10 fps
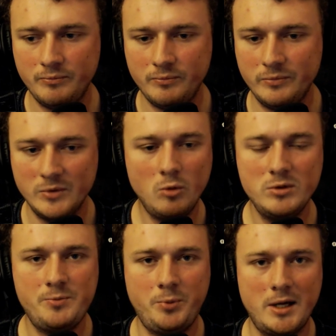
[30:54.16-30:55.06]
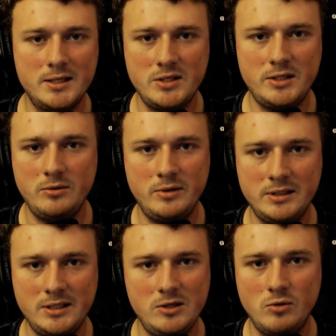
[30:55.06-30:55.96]
no one's prosecuting
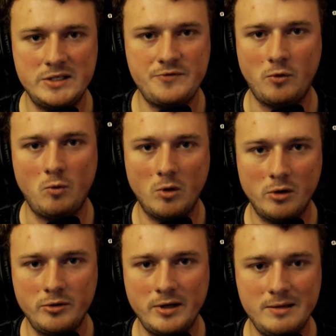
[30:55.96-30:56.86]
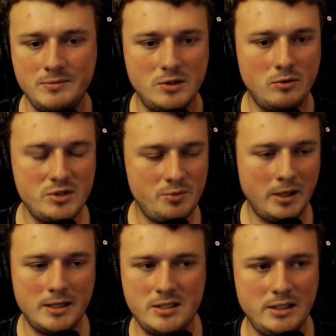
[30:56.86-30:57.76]
the U.S. for war crimes. No one's
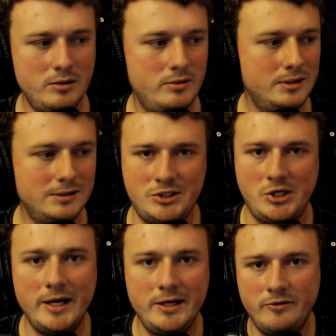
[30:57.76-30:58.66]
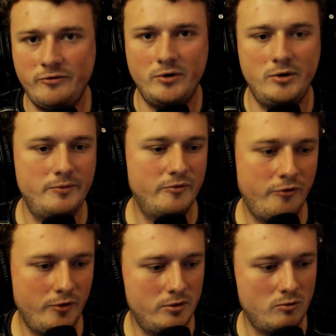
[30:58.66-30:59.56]
prosecuting China for
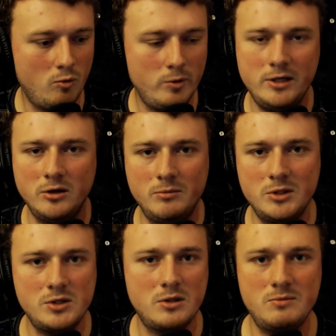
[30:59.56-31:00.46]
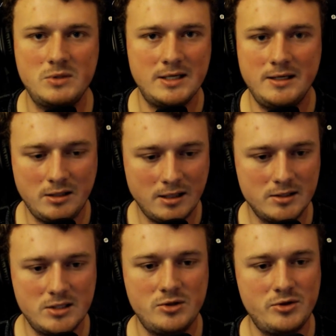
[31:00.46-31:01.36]
Uyghur Muslims in
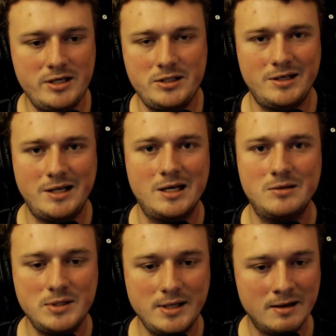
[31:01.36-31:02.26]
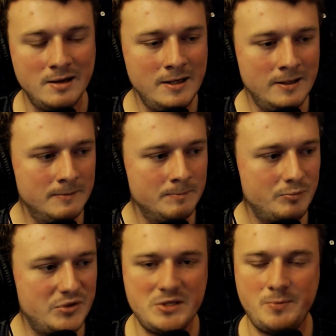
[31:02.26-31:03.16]
concentration camps. Like,
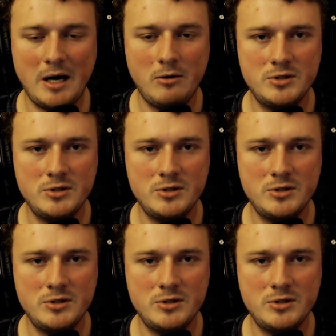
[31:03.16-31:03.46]
these powers